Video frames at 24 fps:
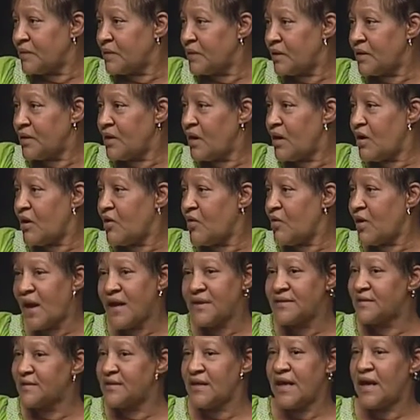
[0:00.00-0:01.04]
You know,
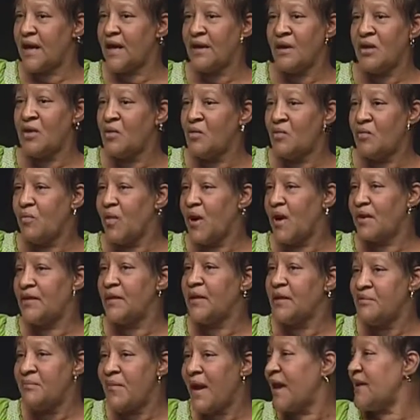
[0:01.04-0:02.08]
I said, whether
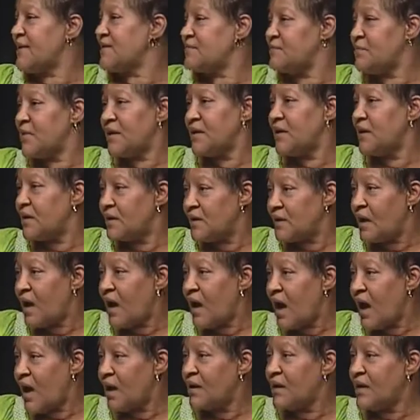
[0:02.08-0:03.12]
he makes money or
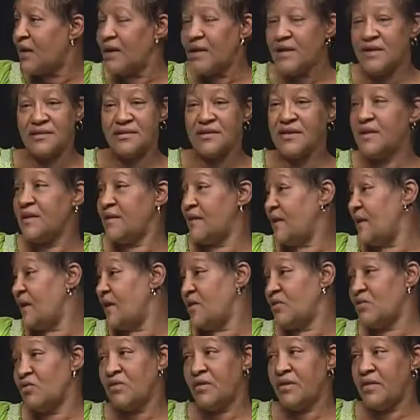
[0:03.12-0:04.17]
not is neither
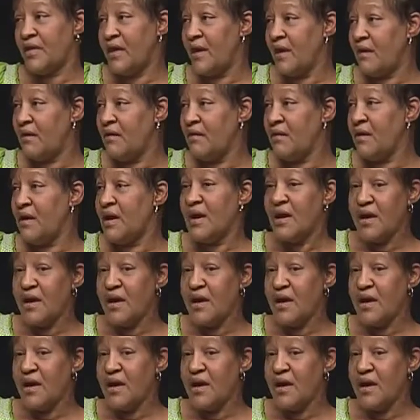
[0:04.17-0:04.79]
here nor there.